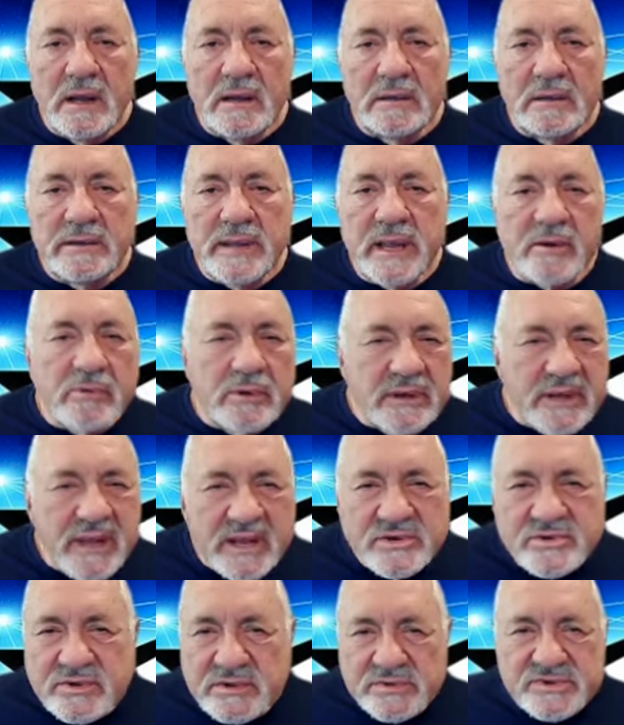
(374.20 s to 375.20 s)

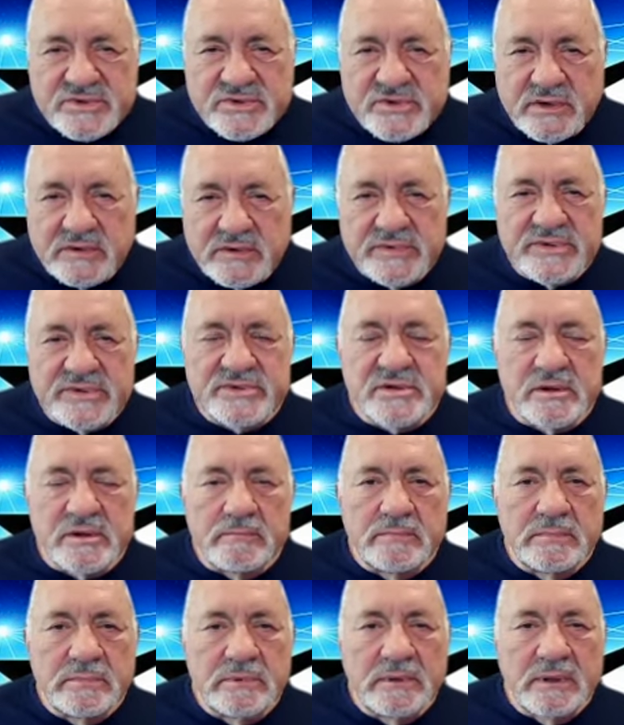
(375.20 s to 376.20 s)
degradation of service,
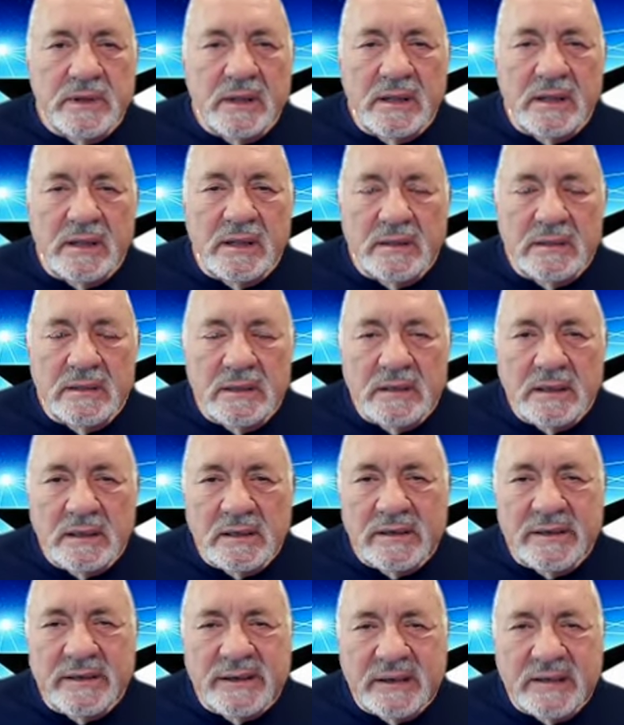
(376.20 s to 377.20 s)
some a
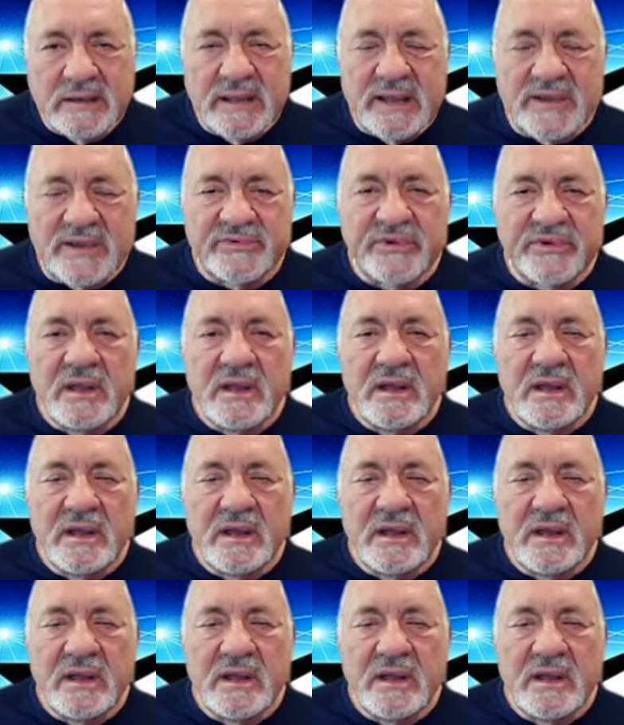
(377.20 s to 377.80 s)
little less